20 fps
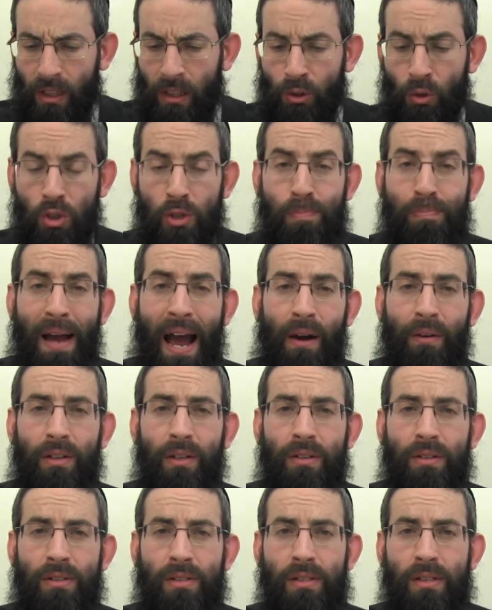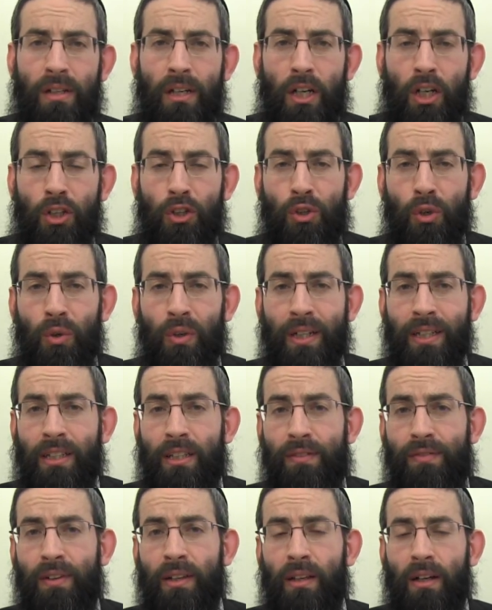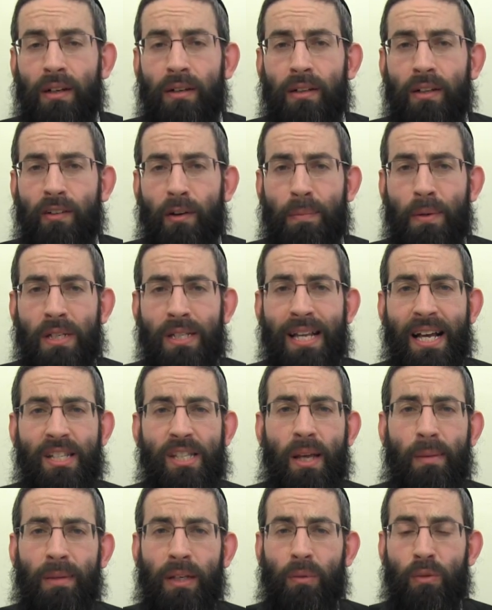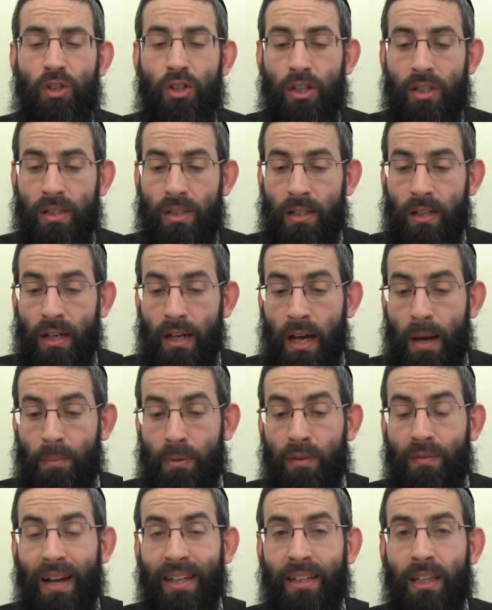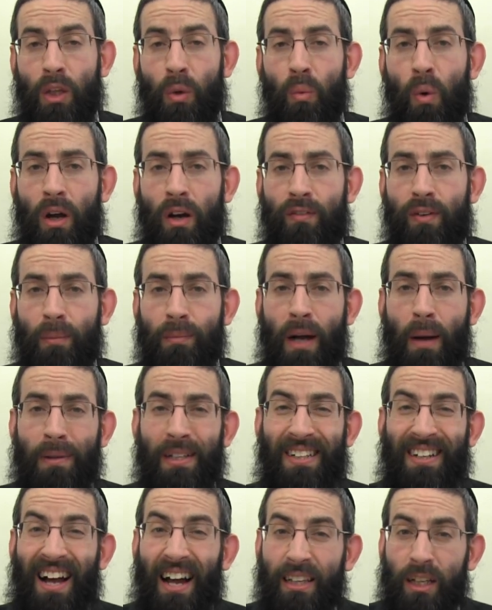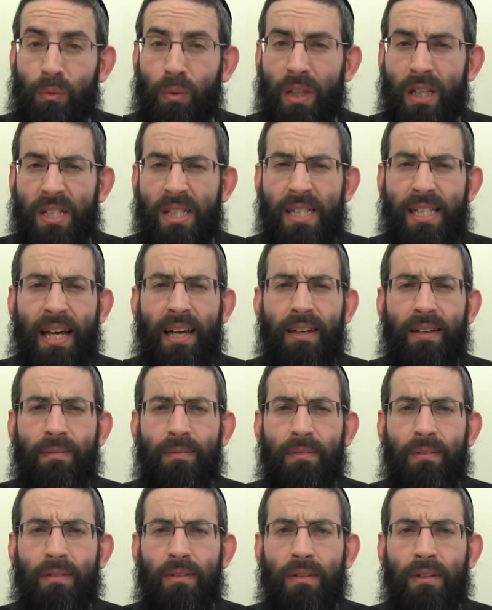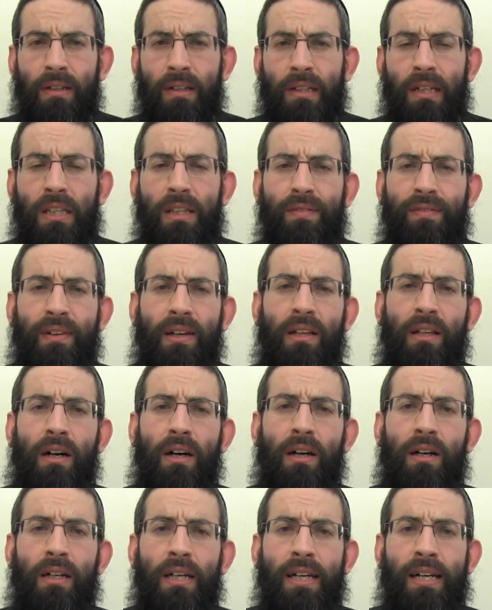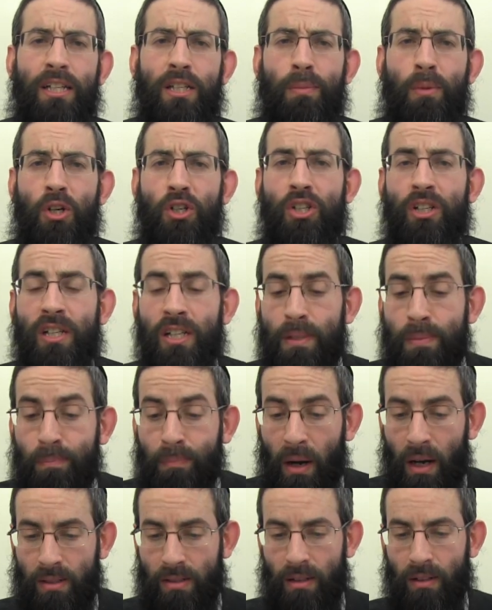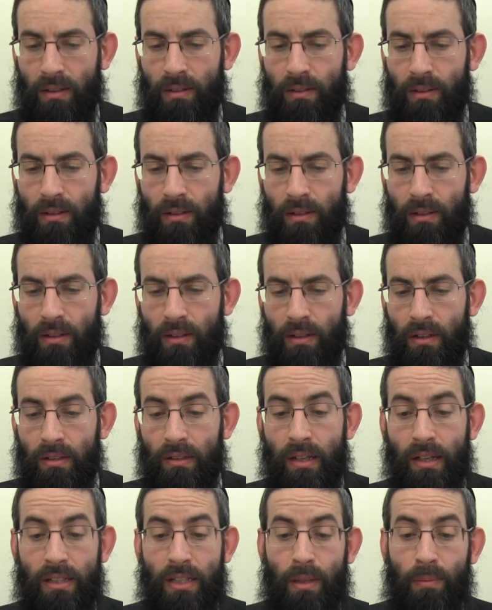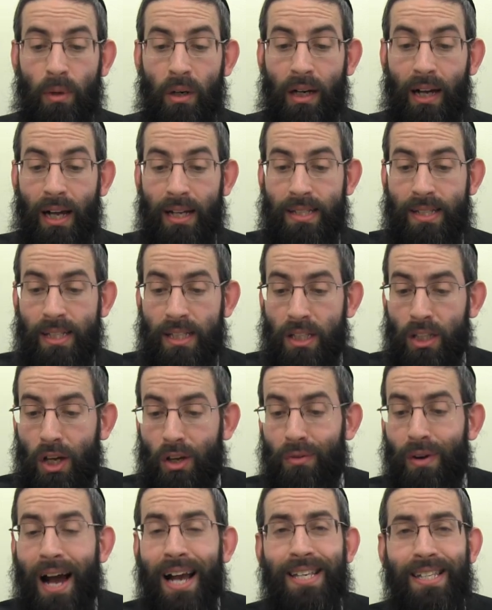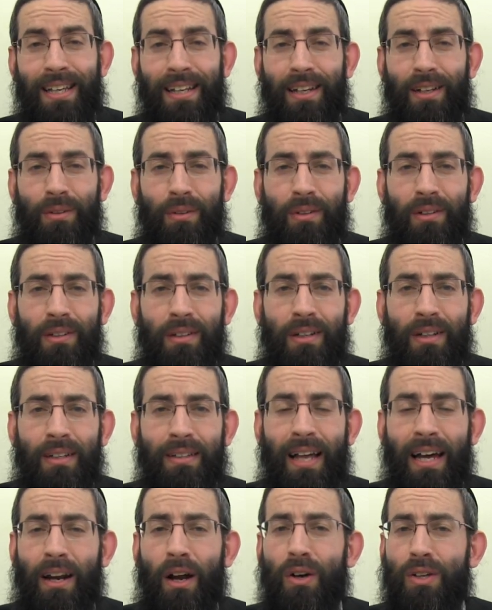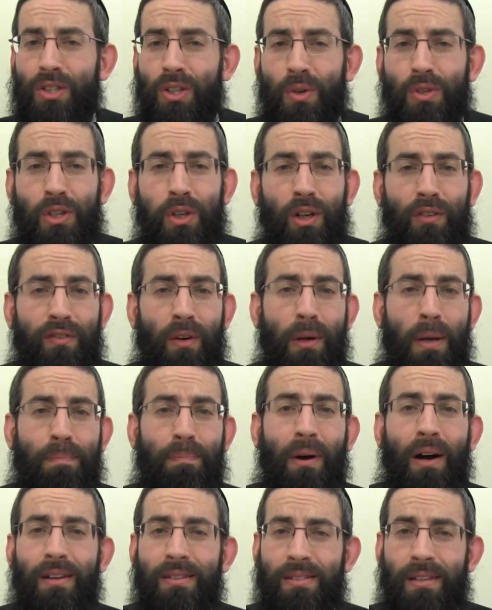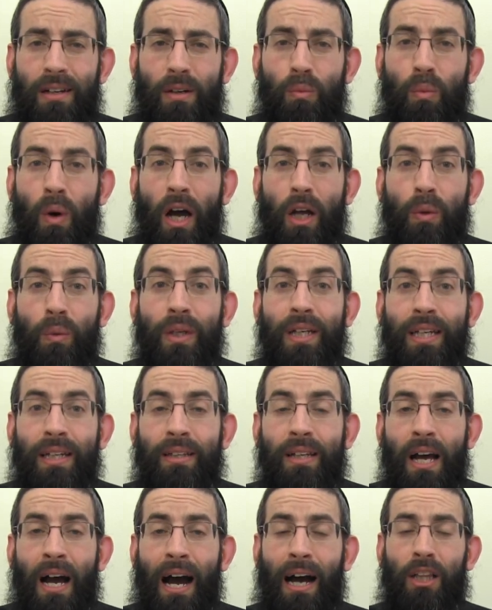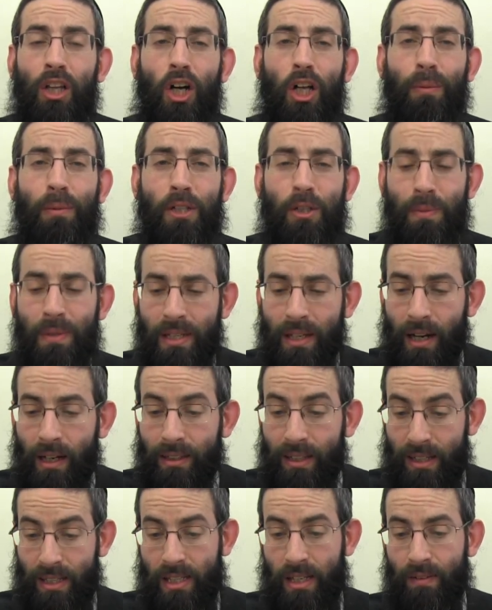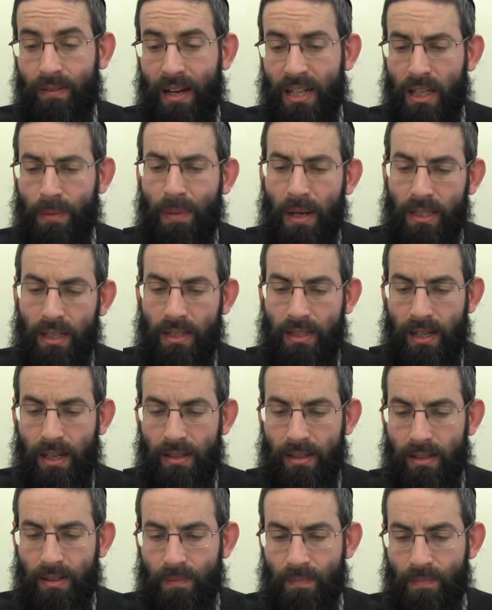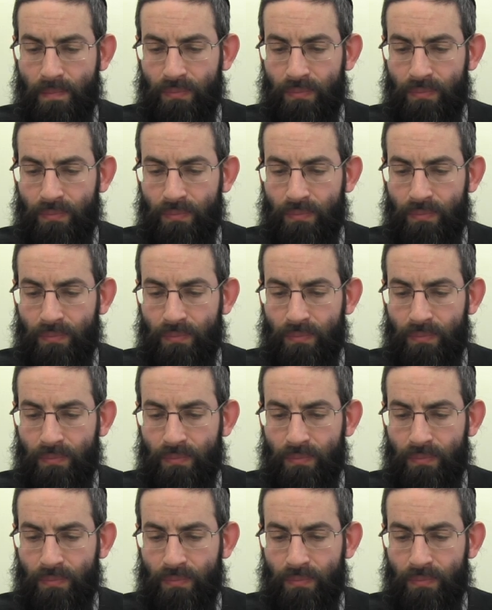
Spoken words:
Those barriers during tefillah. A person has something which is preventing the water from coming into contact with his skin. The tefillah, his immersion is pasul. Says the Gemara, chatzitzin do'iraisa. That also is learned from a pasuk. Why do we need halacha l'Moshe Sinai? As the pasuk says,